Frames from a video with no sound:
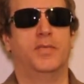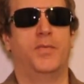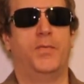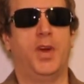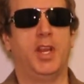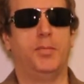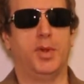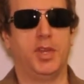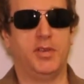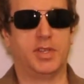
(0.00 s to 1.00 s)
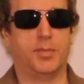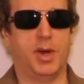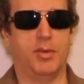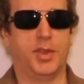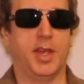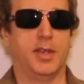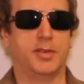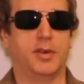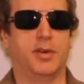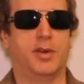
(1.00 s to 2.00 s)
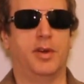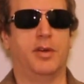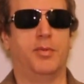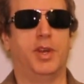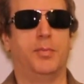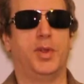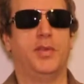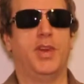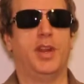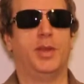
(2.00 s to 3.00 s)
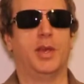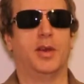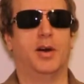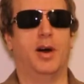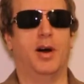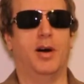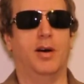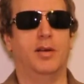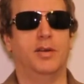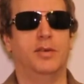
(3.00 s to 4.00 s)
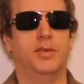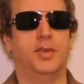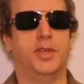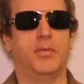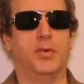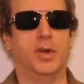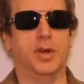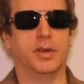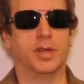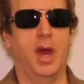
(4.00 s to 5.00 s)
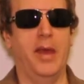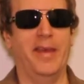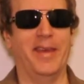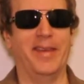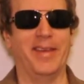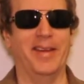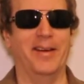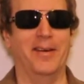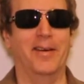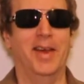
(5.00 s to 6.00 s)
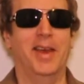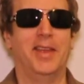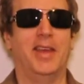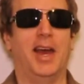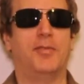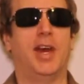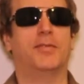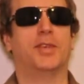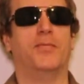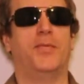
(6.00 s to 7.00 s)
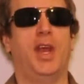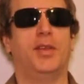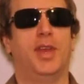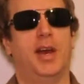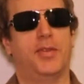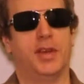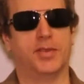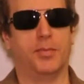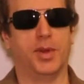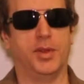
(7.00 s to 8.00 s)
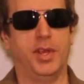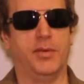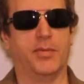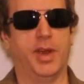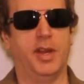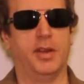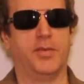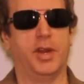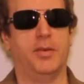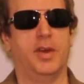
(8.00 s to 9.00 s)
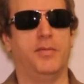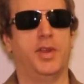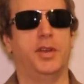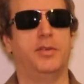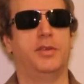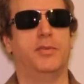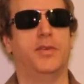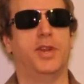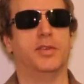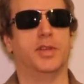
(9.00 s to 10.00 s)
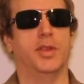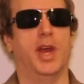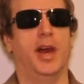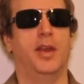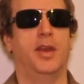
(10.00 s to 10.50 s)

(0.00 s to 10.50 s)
funny beliefs about things, or we don't believe anything at all, which is even worse. You have to have some faith. You have to have some belief, right? And I've done YouTube videos on that.